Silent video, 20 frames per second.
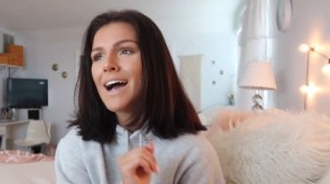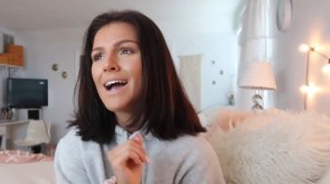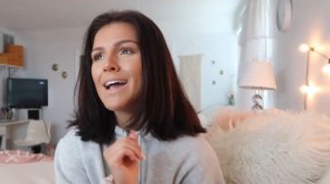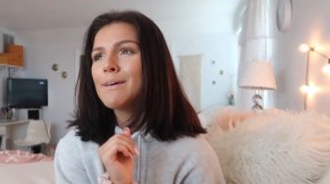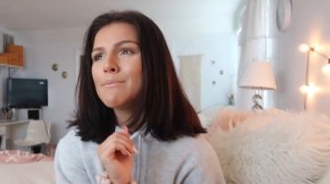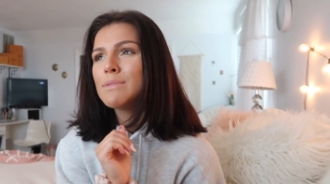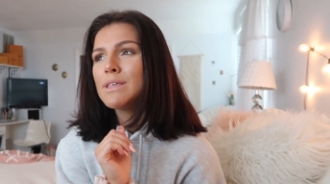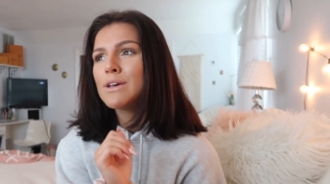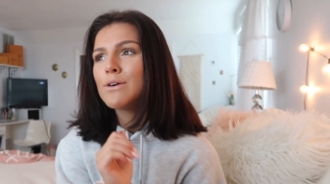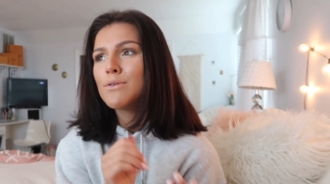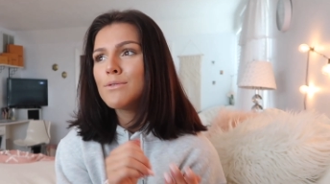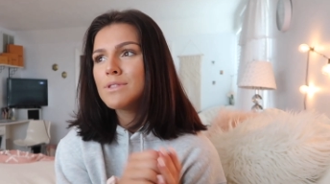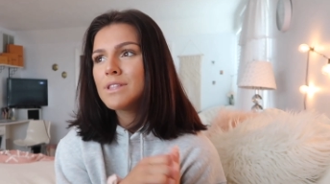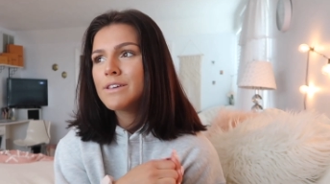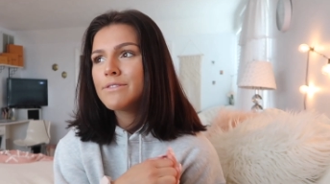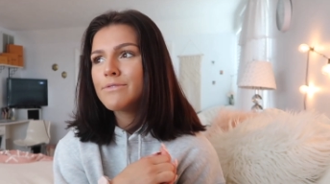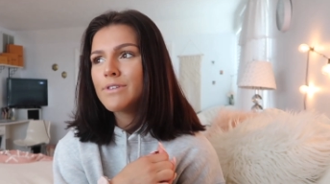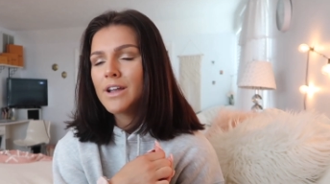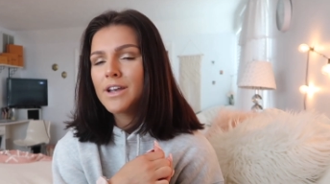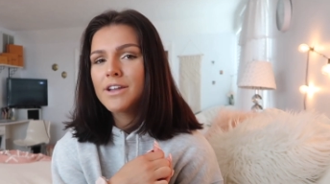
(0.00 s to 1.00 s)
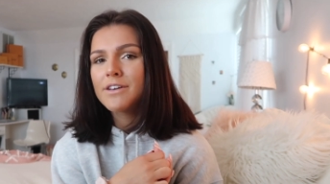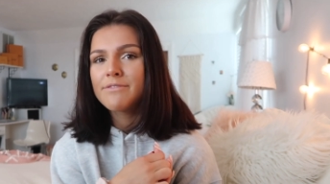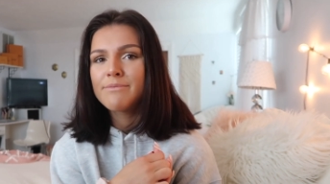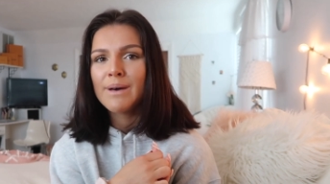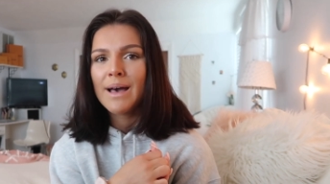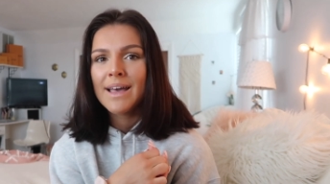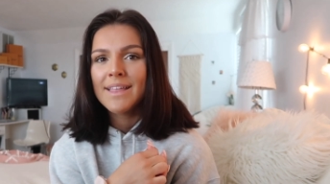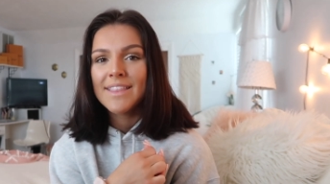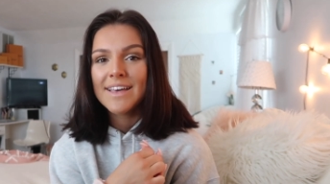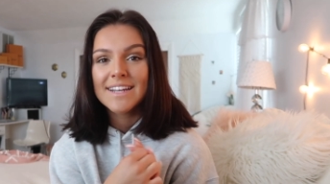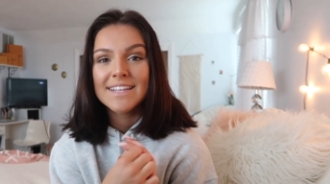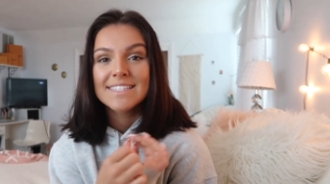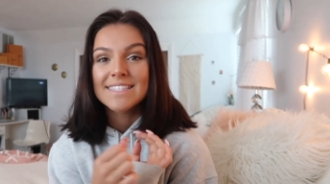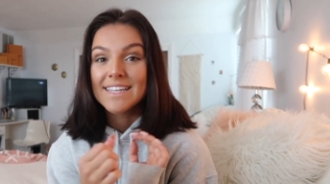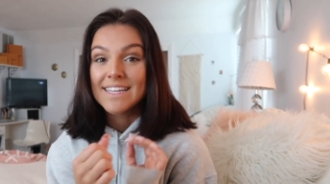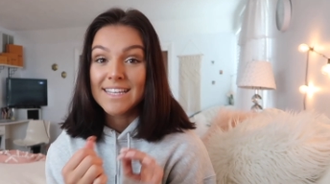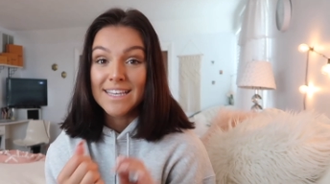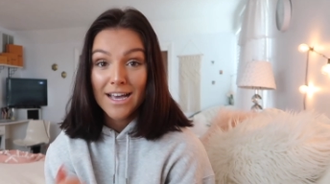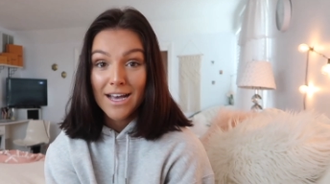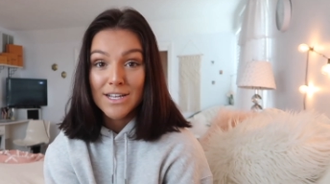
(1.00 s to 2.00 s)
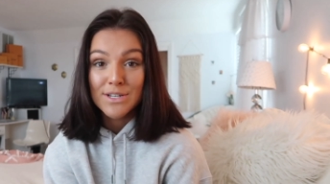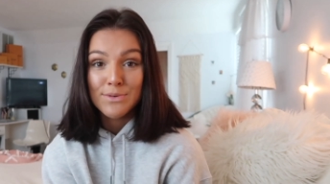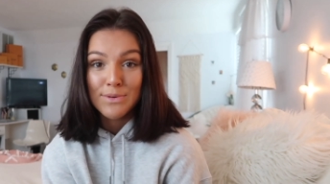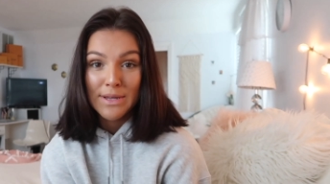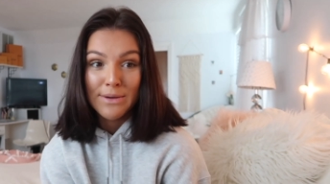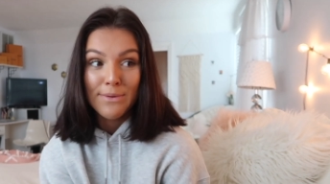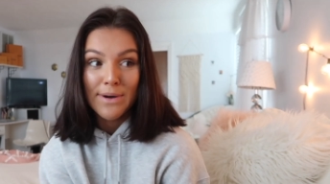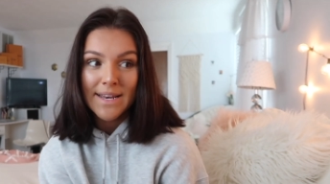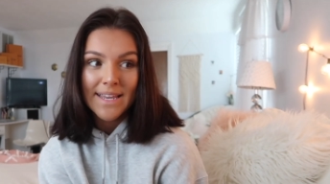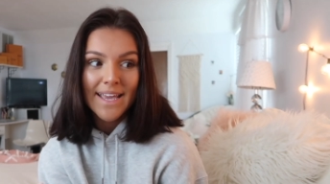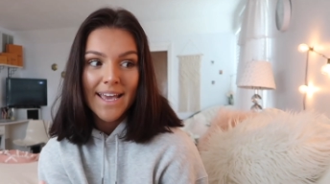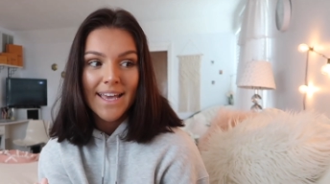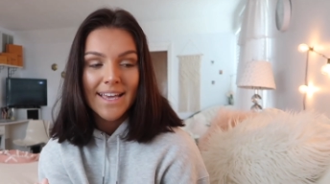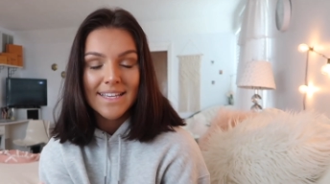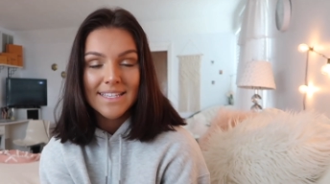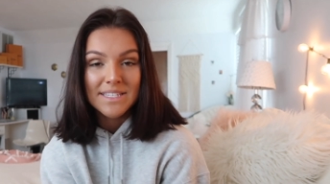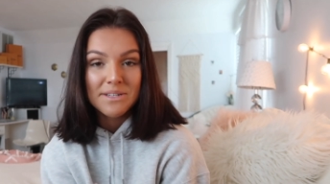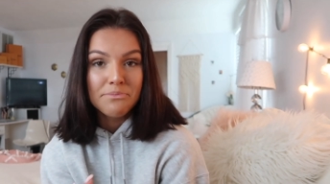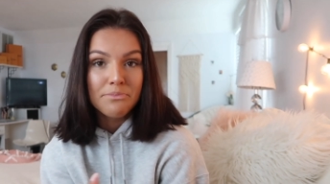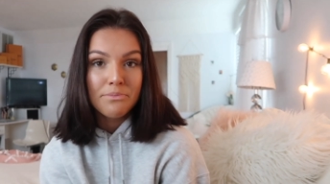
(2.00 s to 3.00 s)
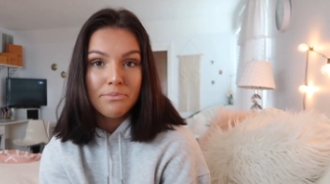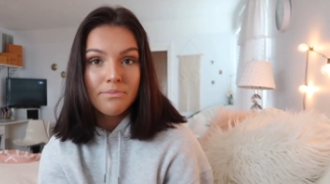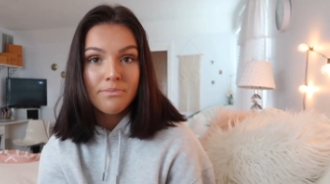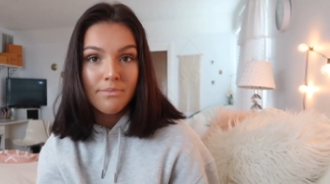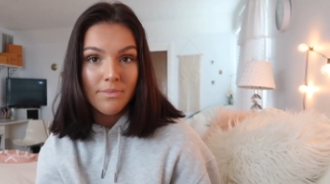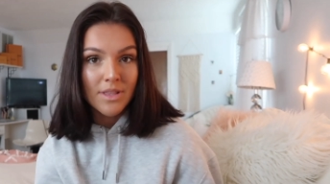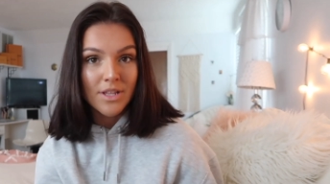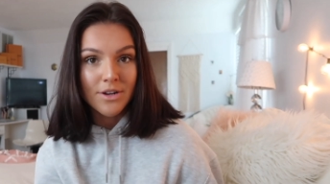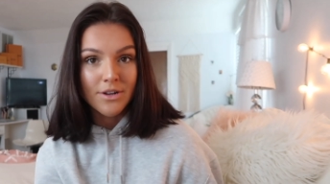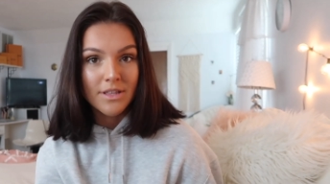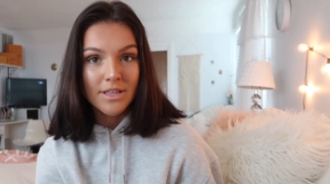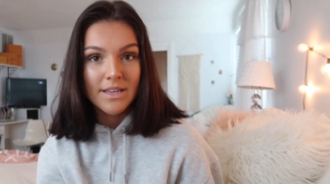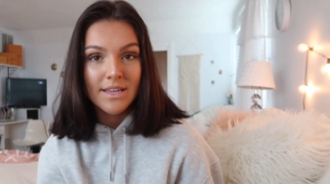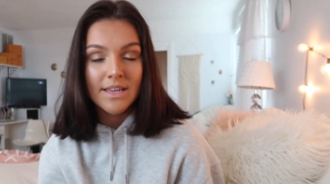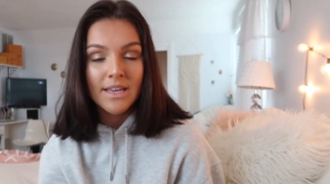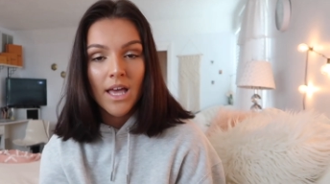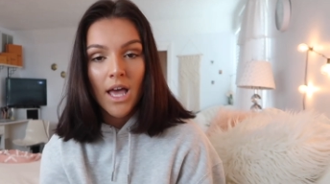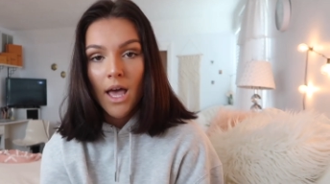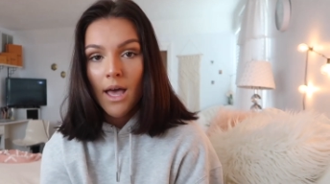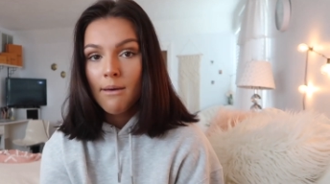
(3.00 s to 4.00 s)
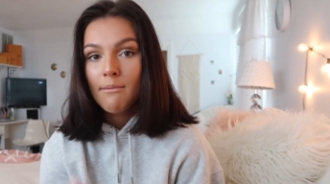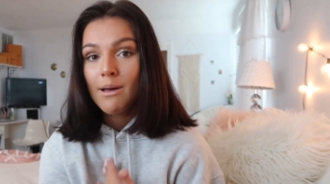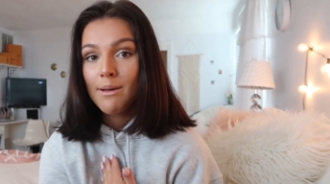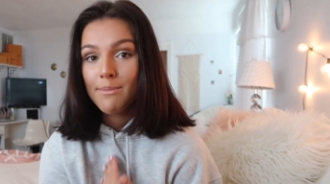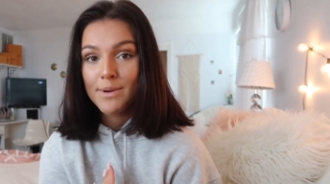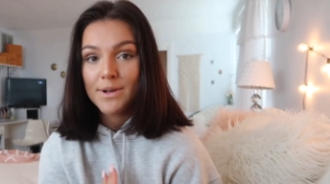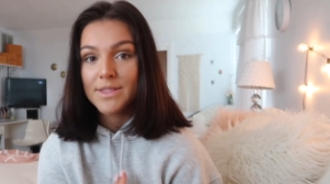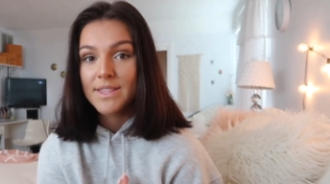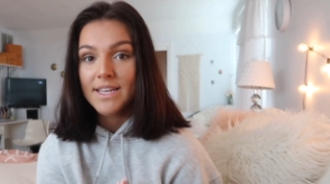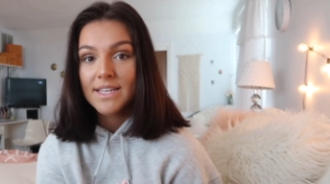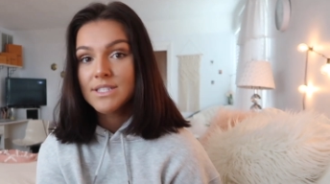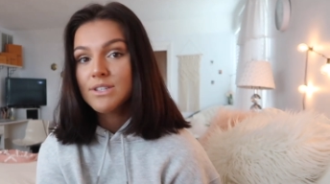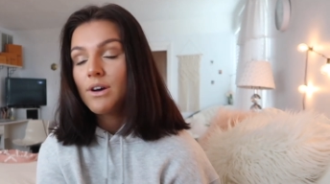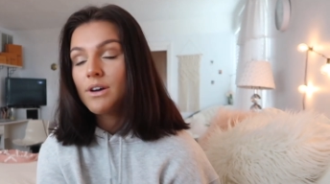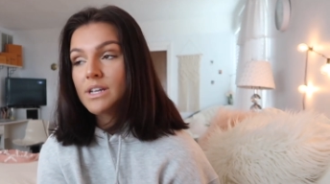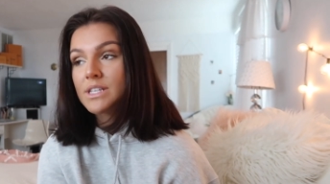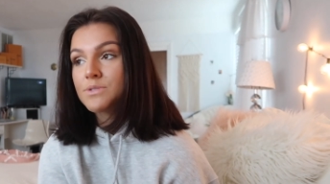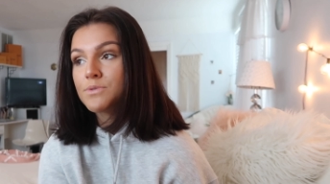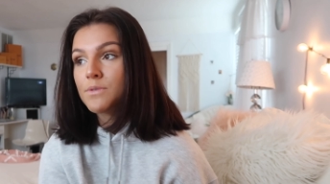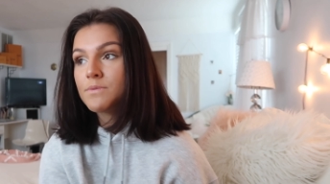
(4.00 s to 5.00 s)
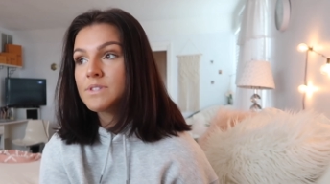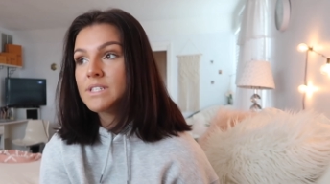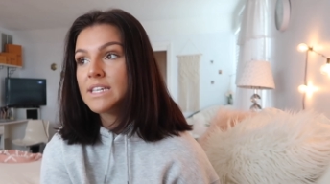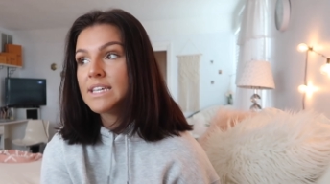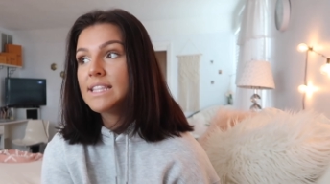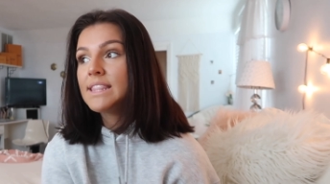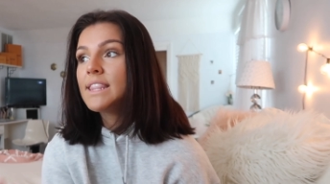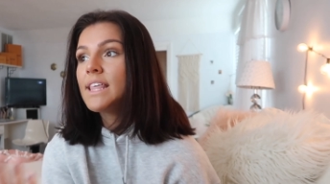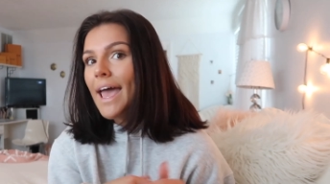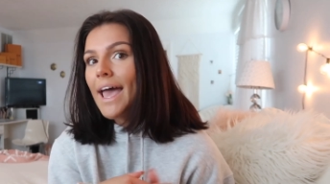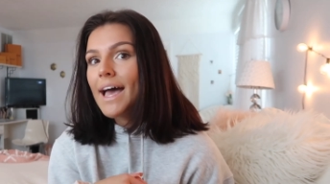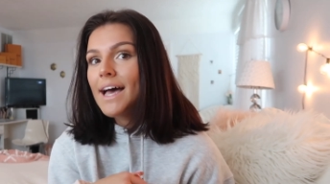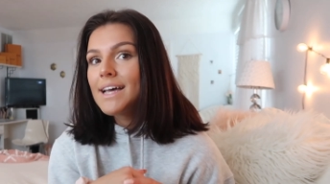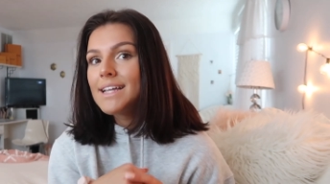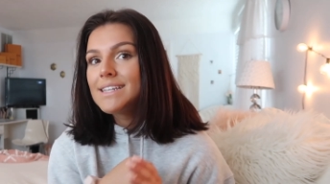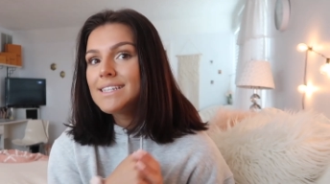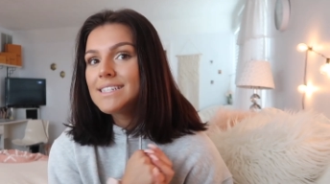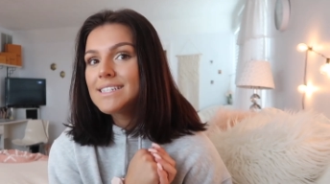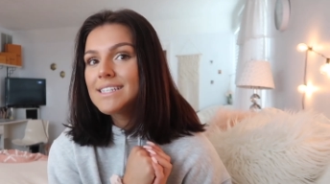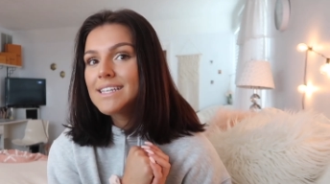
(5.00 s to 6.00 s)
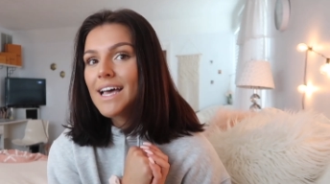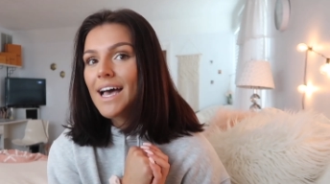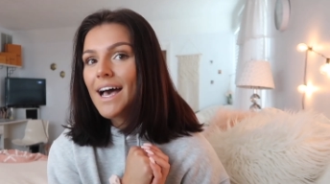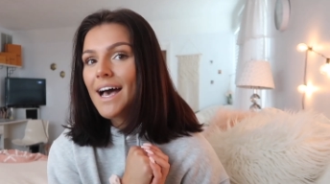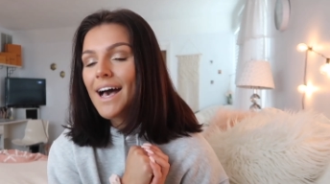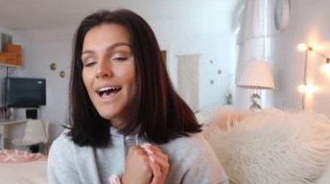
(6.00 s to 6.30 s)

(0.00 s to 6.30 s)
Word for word: I'm the only friend of mine that is like not 21 yet because I'm literally, my birthday is August 15th. And